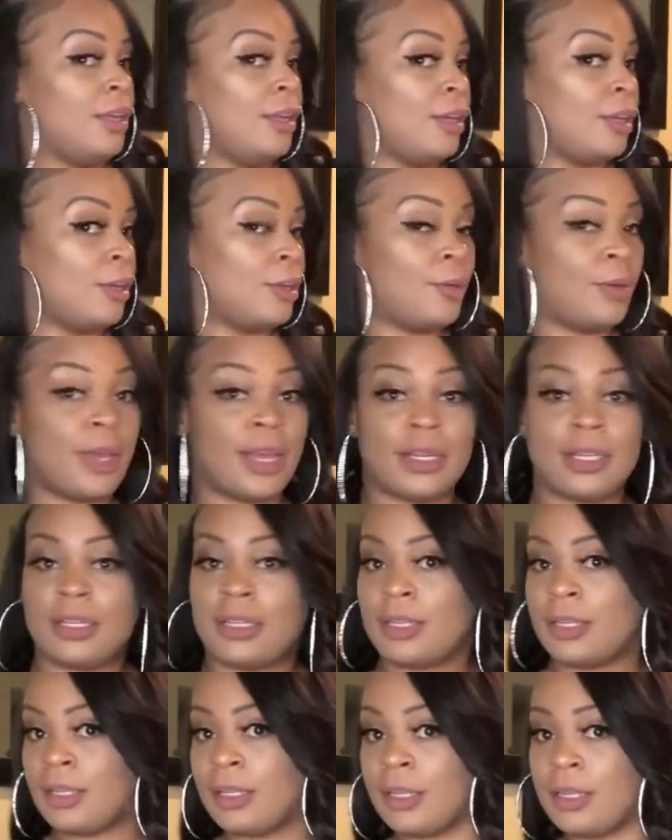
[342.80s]
go out in
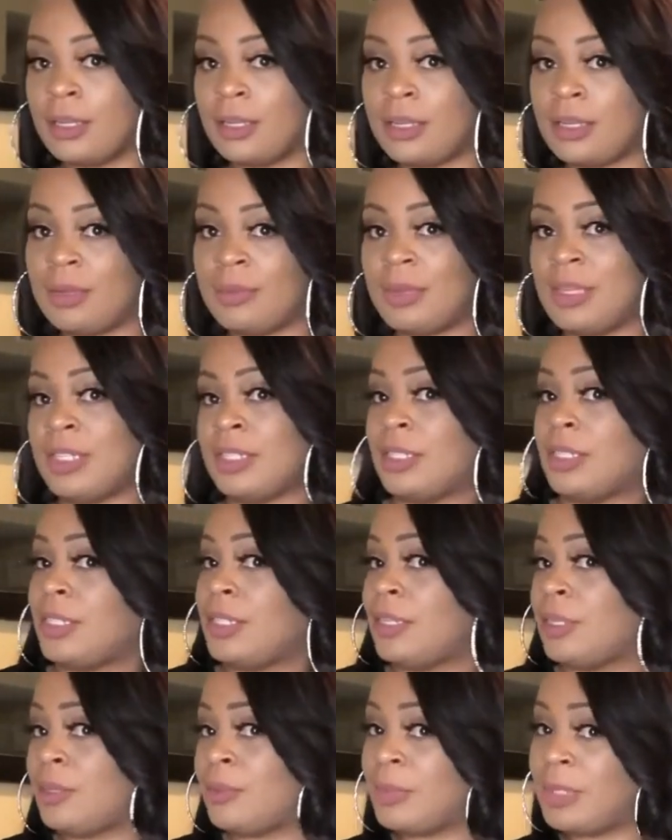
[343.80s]
the club and
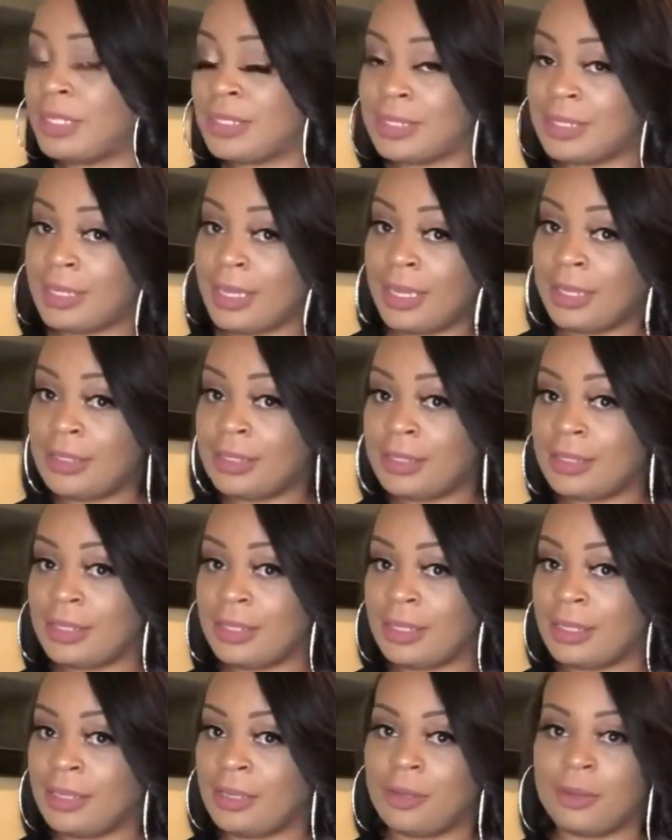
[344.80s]
still be
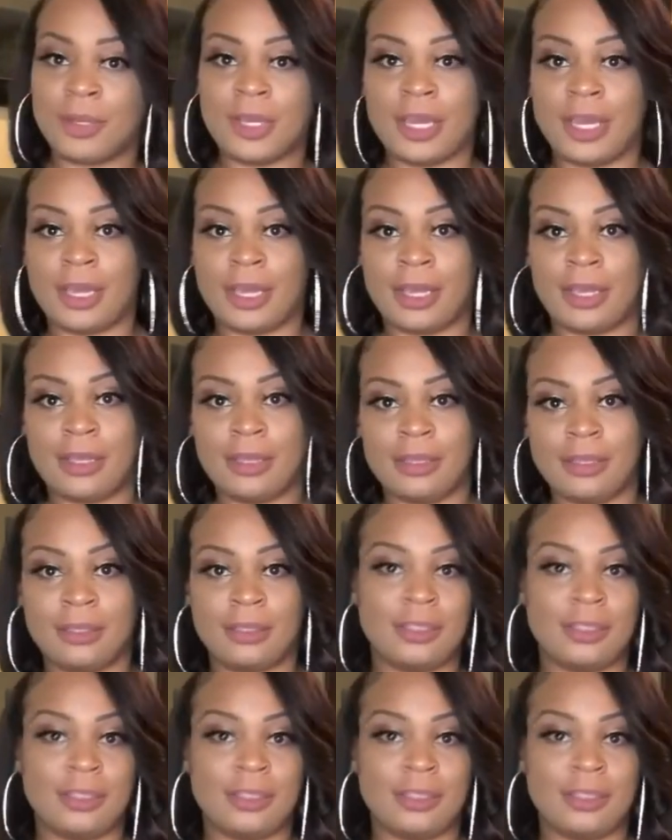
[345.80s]
sexy, okay?